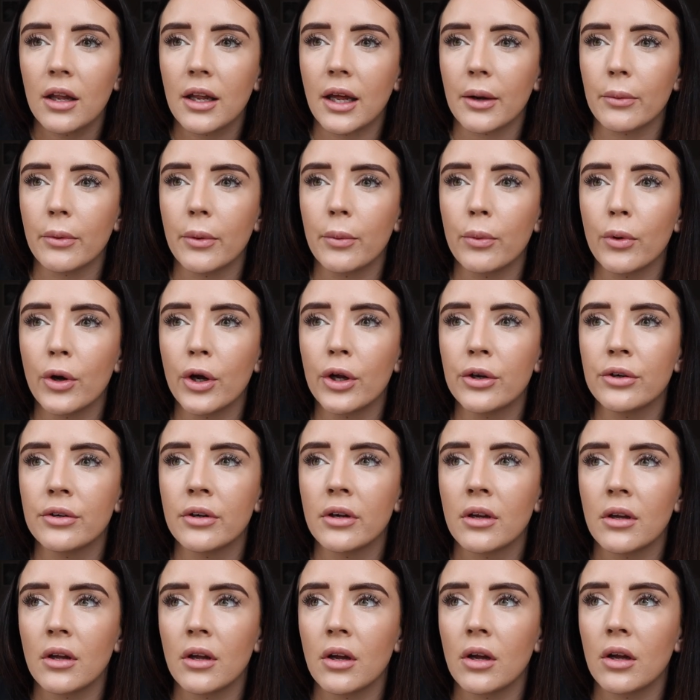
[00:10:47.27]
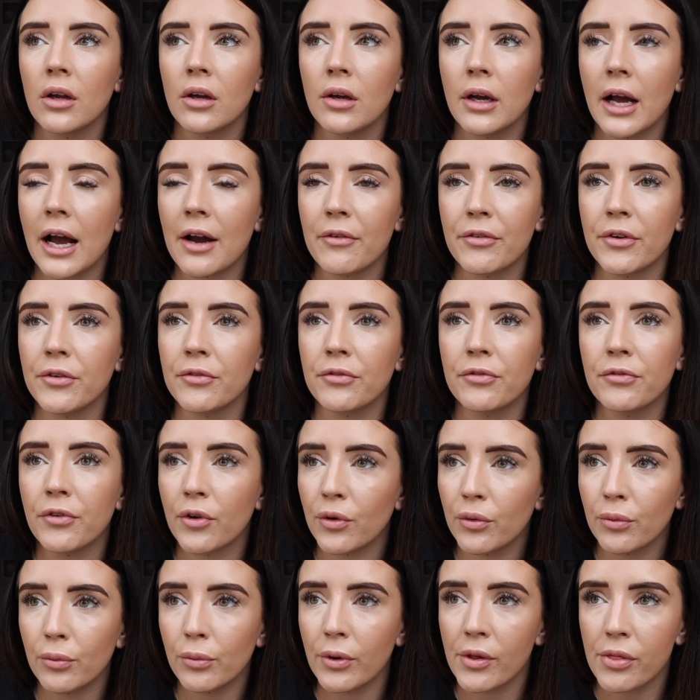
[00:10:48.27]
like we weren't having
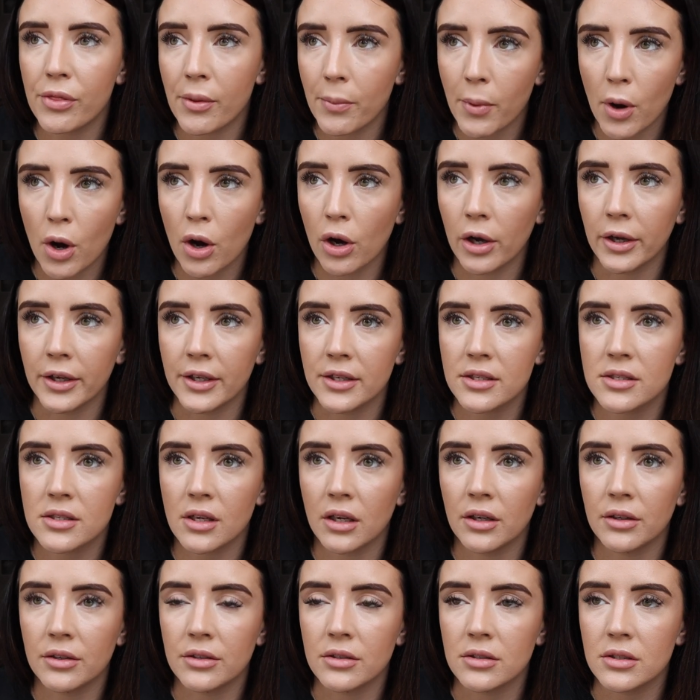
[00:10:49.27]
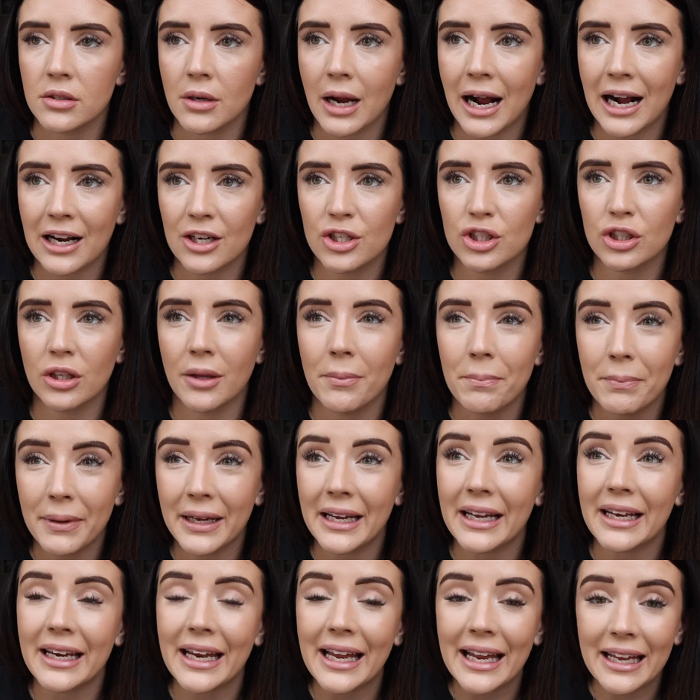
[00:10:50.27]
fun with the boys and actually
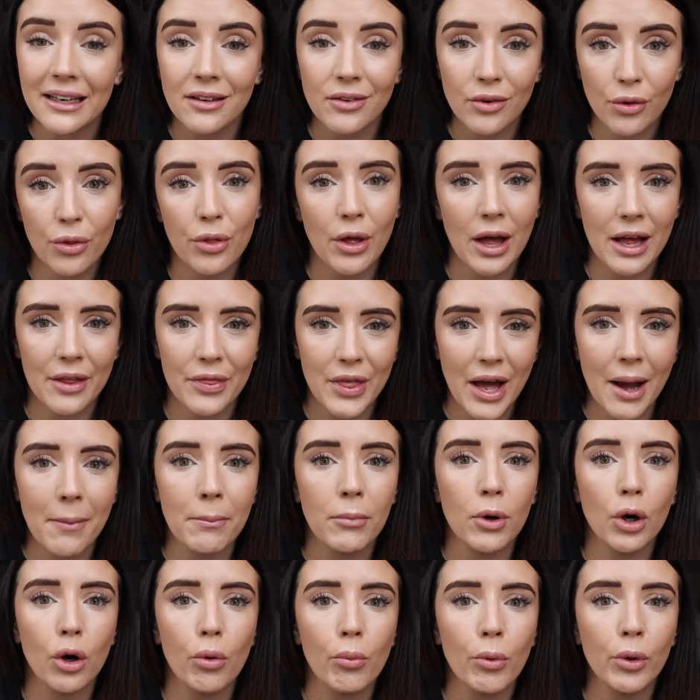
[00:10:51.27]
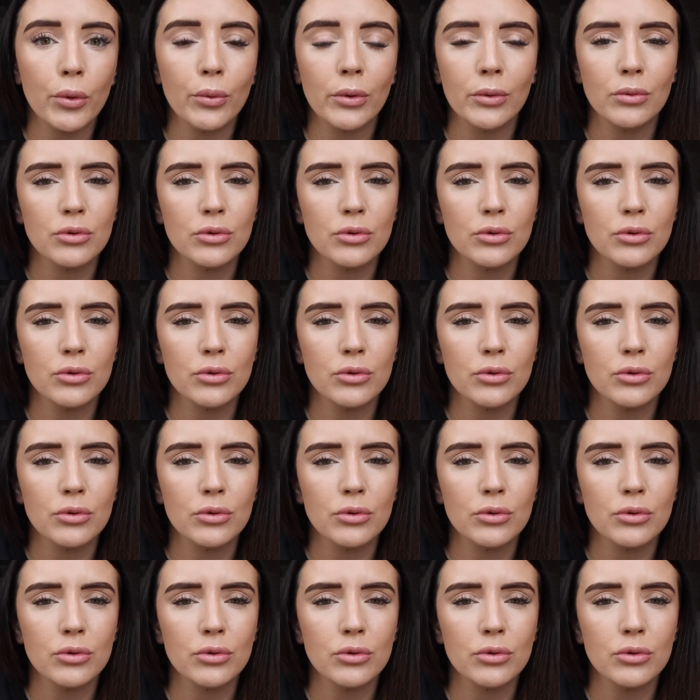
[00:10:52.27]
being in that moment.